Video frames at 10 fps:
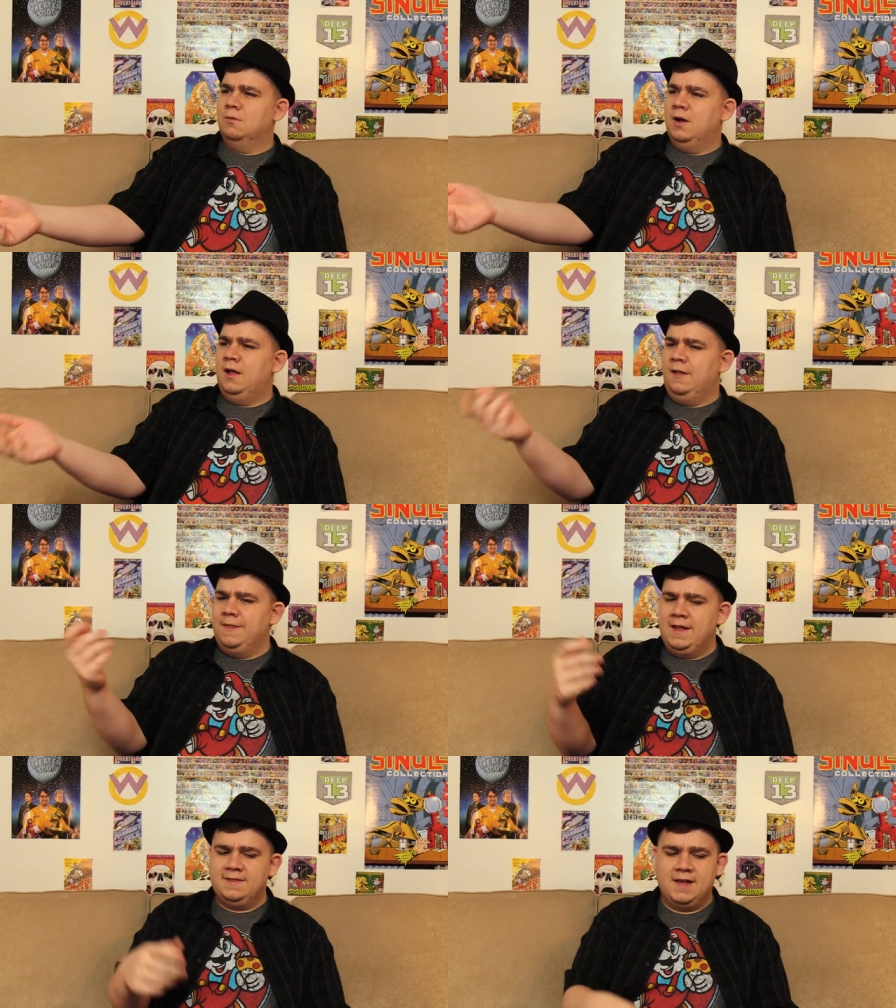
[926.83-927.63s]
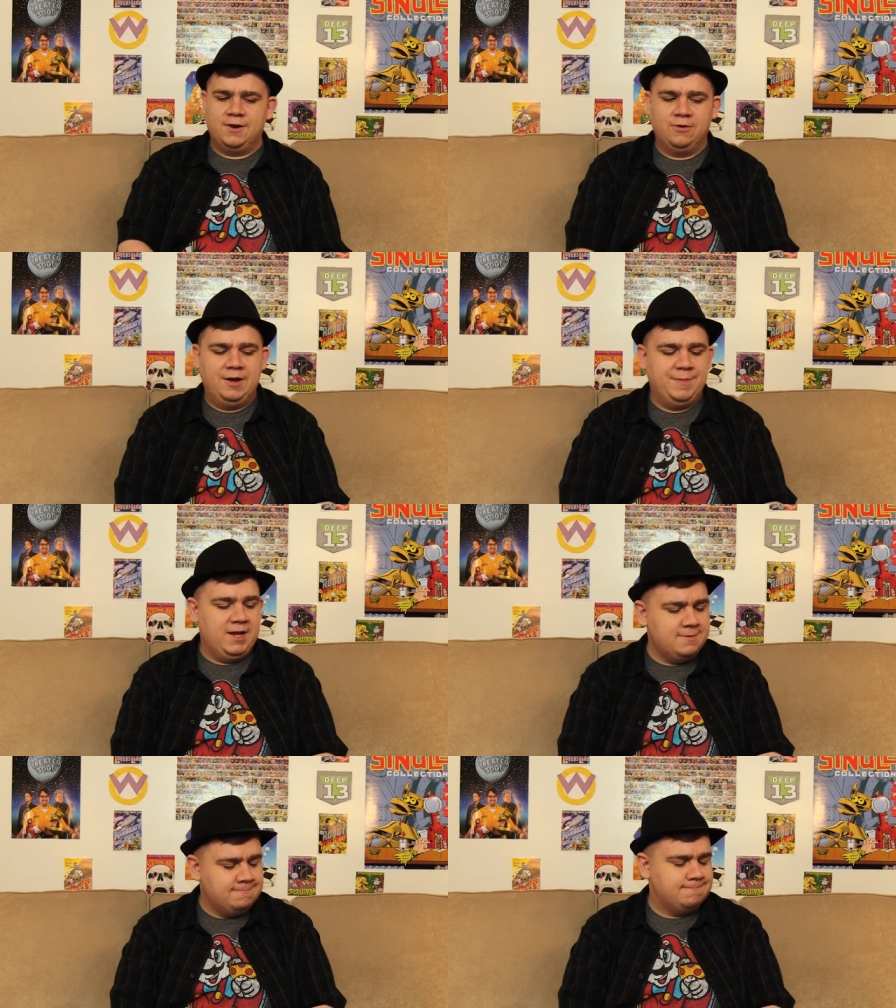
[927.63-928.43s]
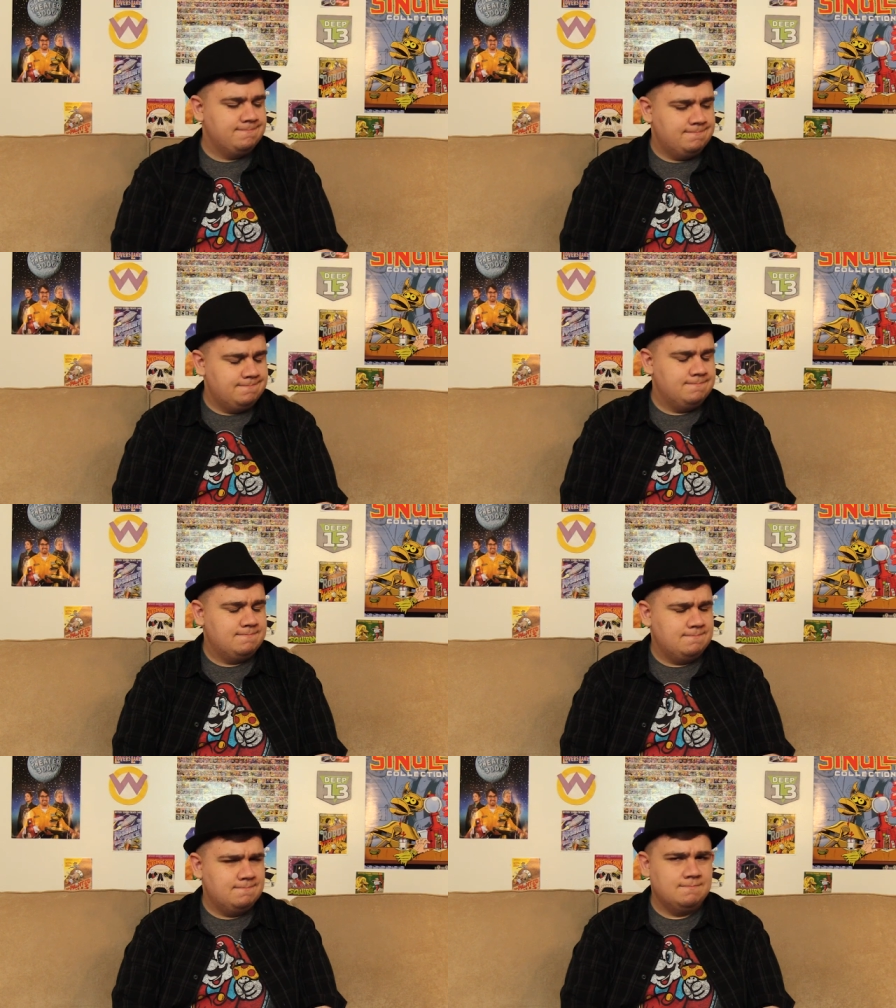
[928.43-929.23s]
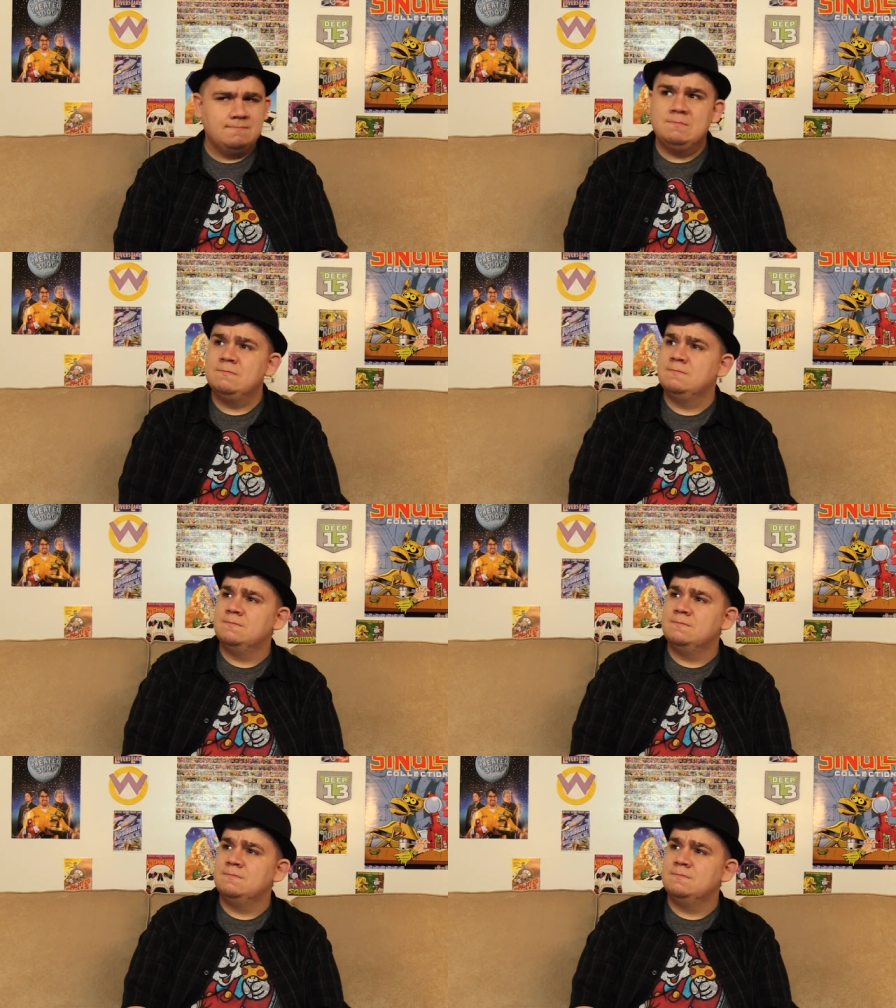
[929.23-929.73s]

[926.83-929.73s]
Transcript: Well, that's not creepy. Nah, get over